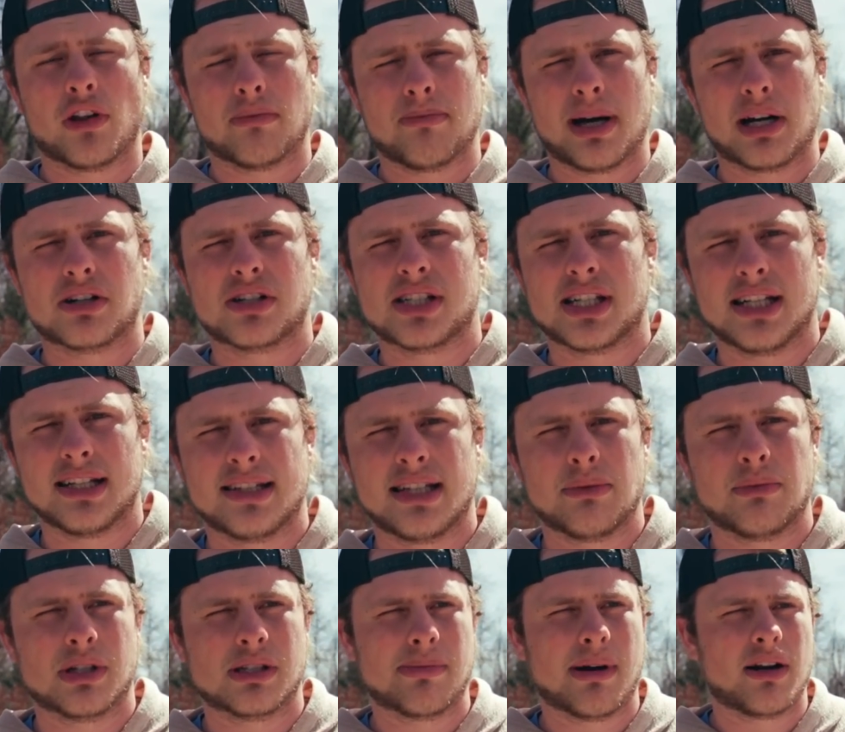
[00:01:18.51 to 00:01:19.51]
The better seeded
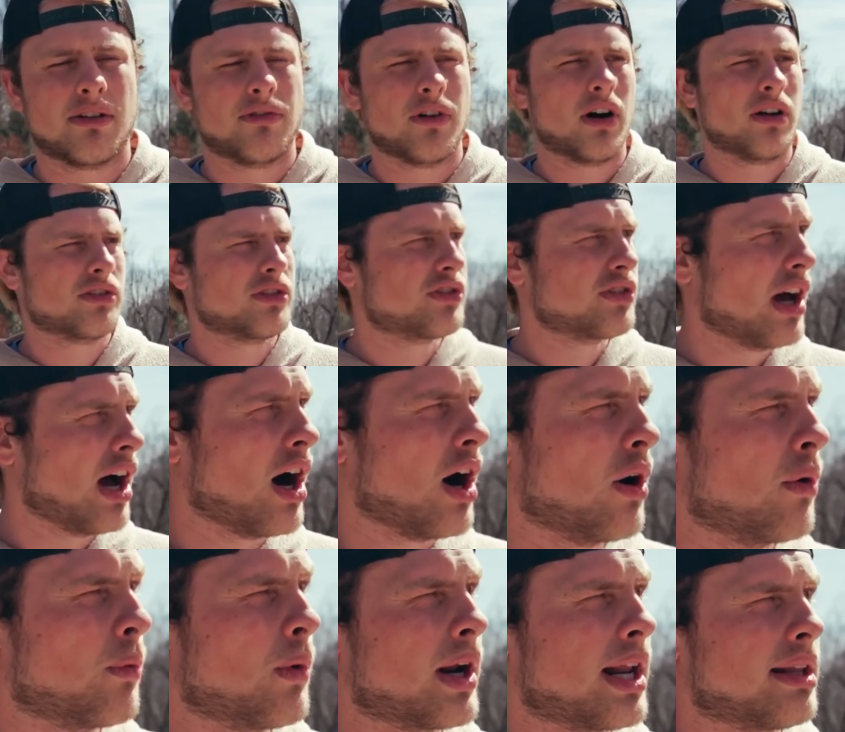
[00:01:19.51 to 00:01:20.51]
team wins by default. So
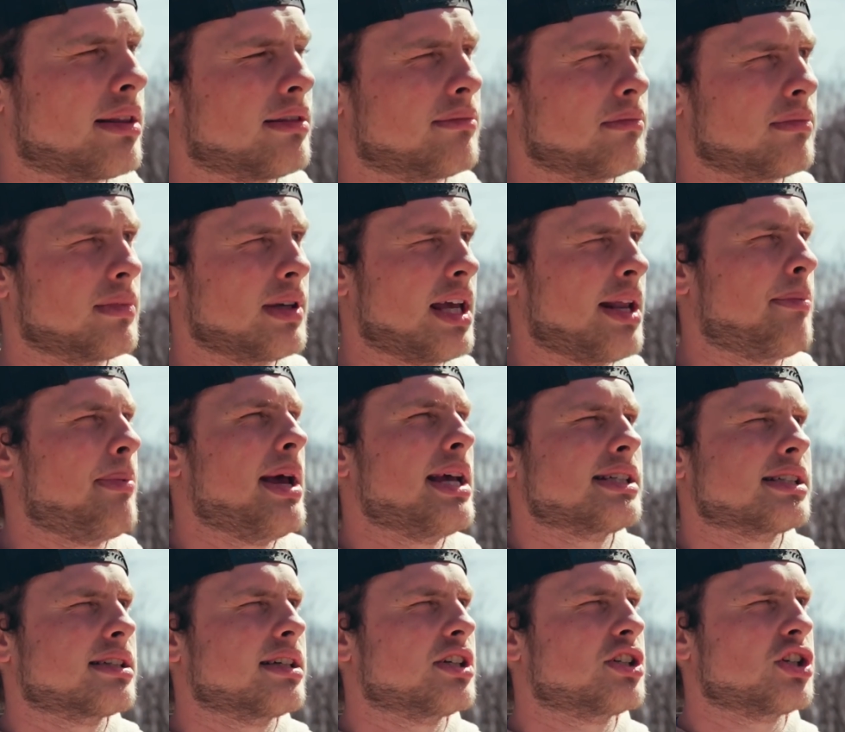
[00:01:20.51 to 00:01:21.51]
what it
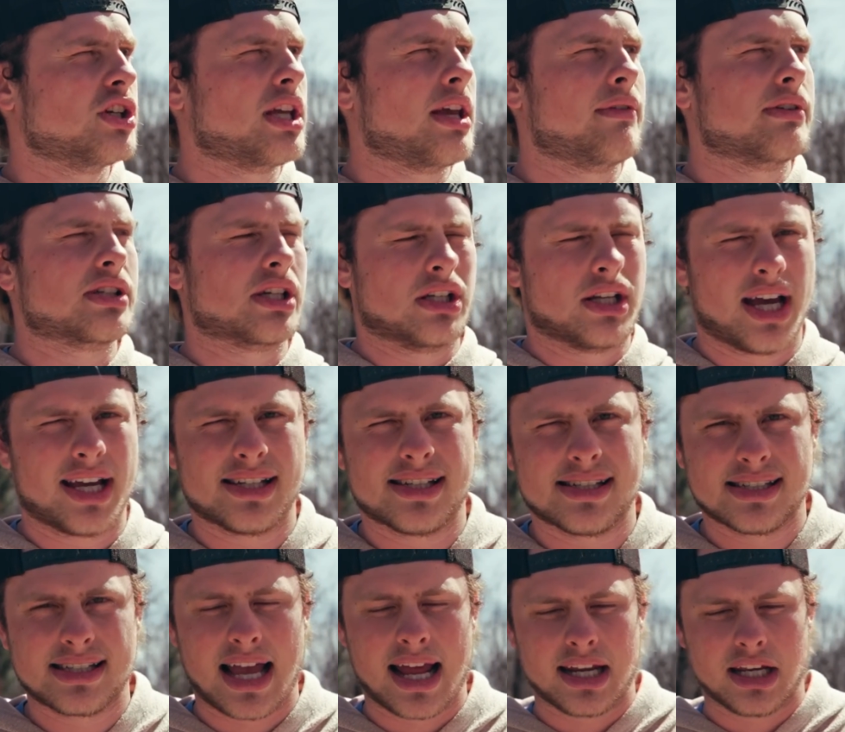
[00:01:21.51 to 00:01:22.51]
basically should give us a nice
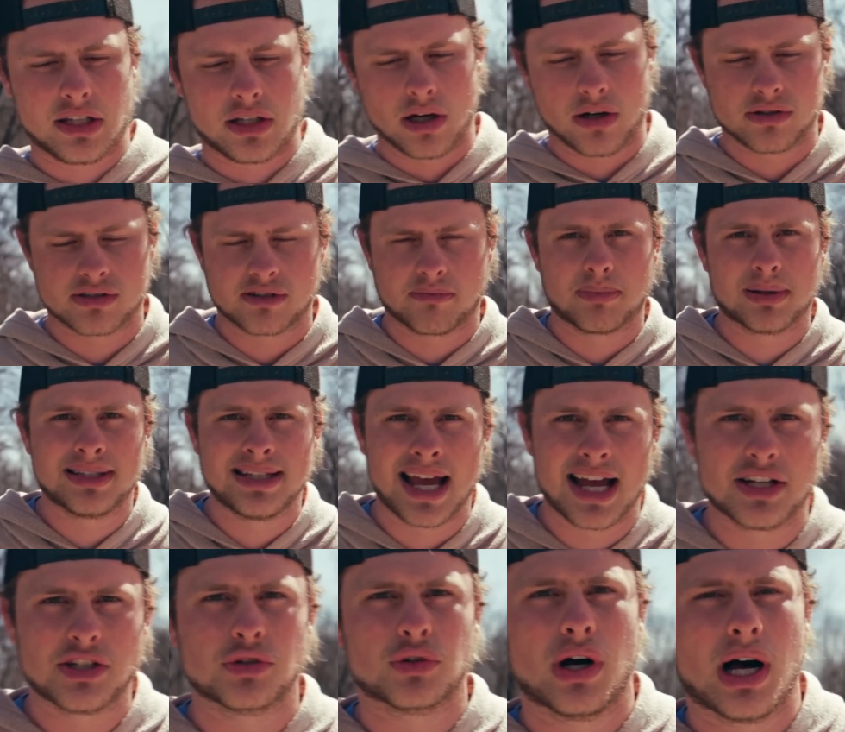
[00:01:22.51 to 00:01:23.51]
steady dose of
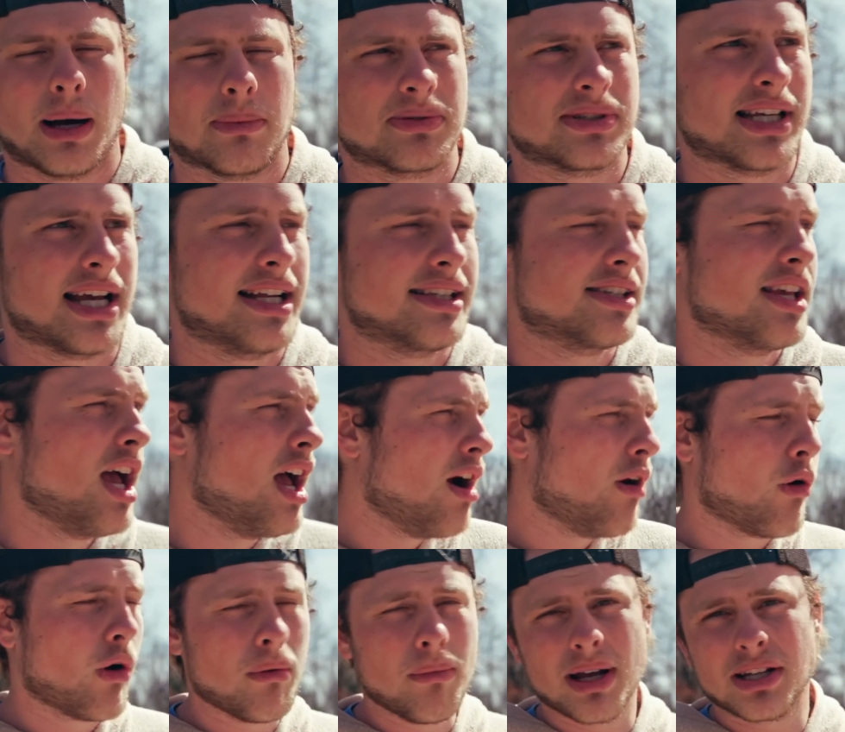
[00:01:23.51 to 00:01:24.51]
potential upsets,
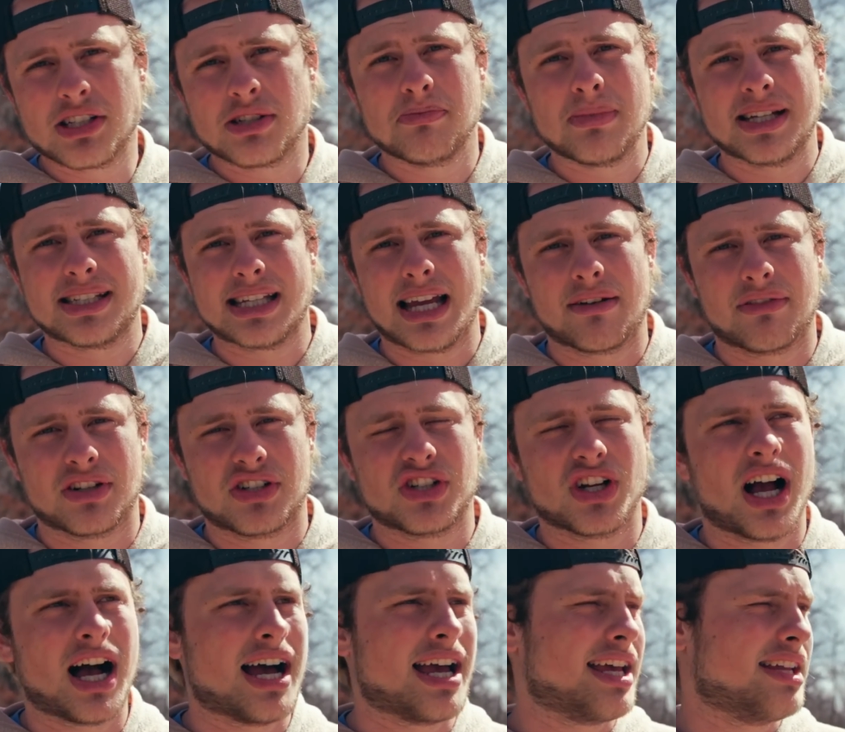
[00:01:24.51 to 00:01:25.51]
or it might just miss every
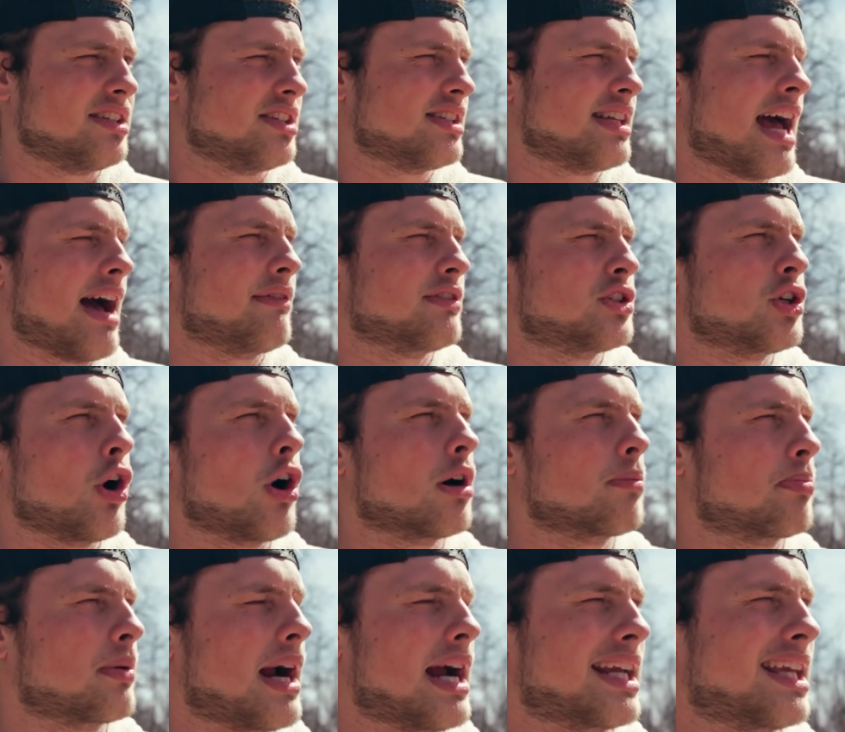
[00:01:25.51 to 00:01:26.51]
shot and just have a
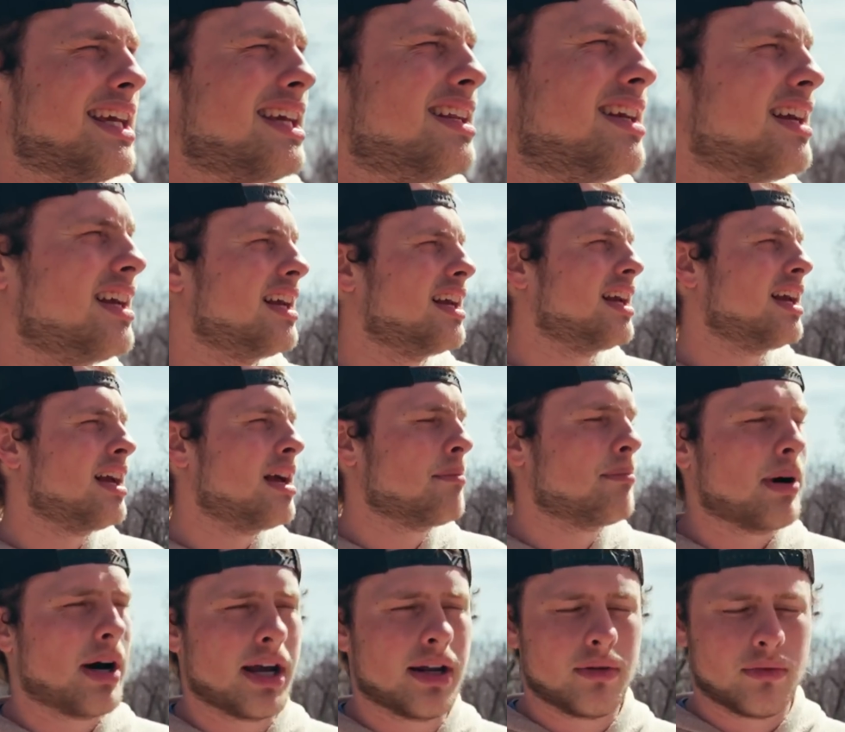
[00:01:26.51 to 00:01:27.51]
chalk bracket.
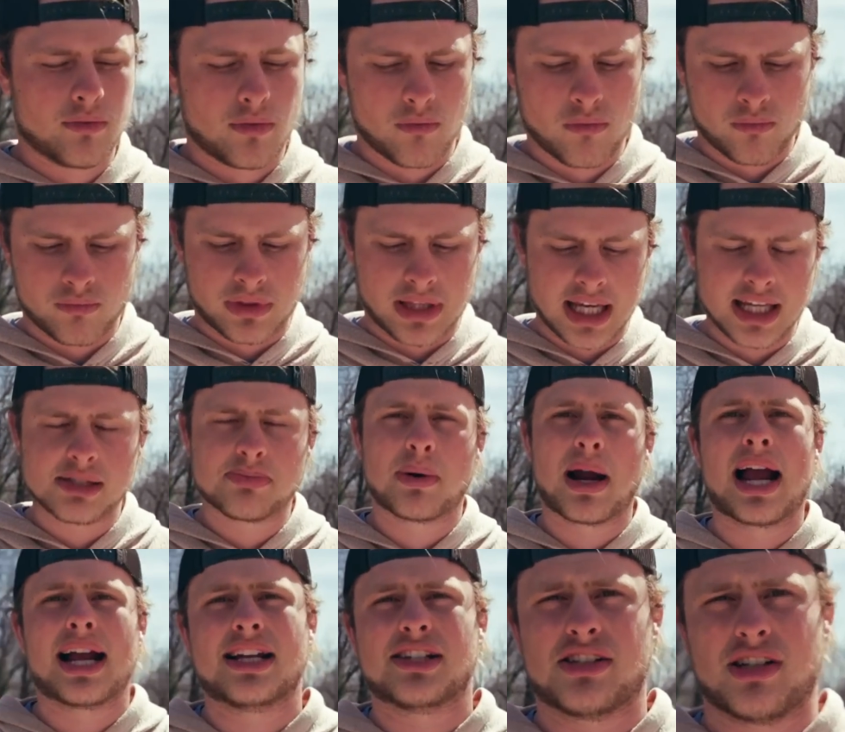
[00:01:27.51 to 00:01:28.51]
But these
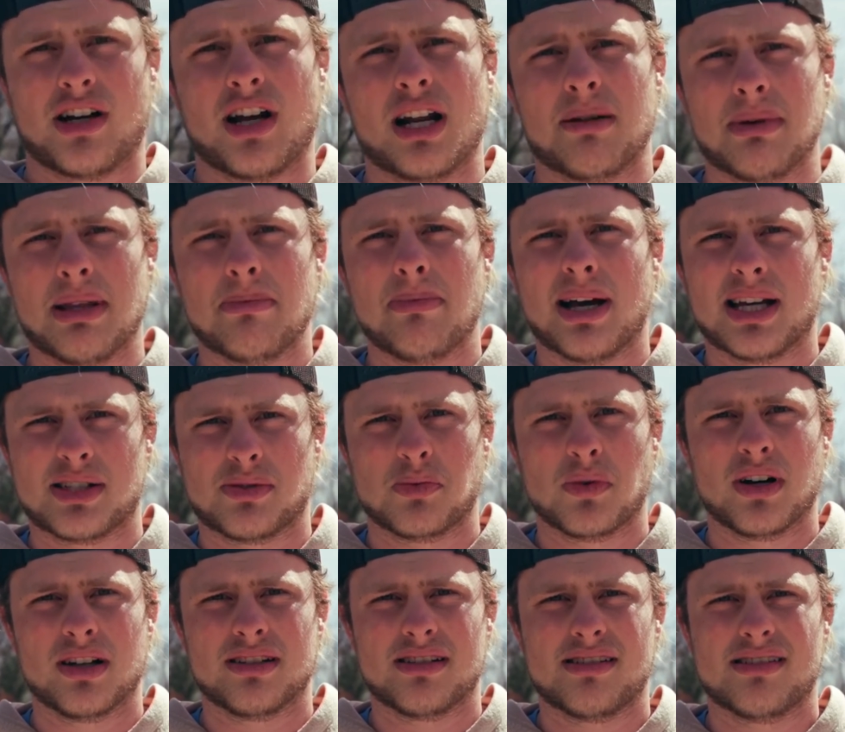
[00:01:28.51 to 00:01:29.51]
brackets are going to be the best
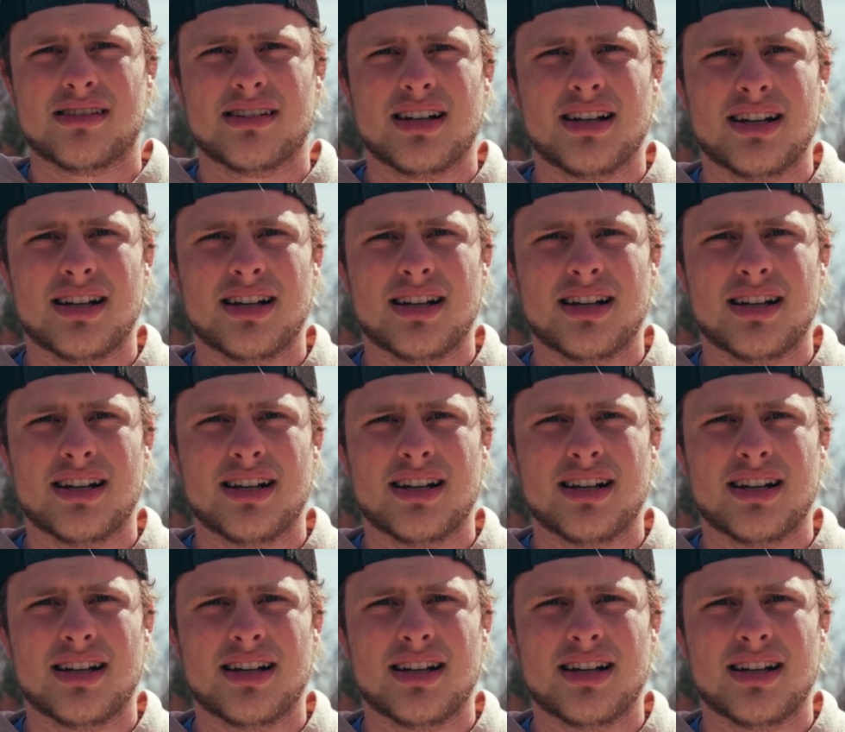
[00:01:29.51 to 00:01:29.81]
ones.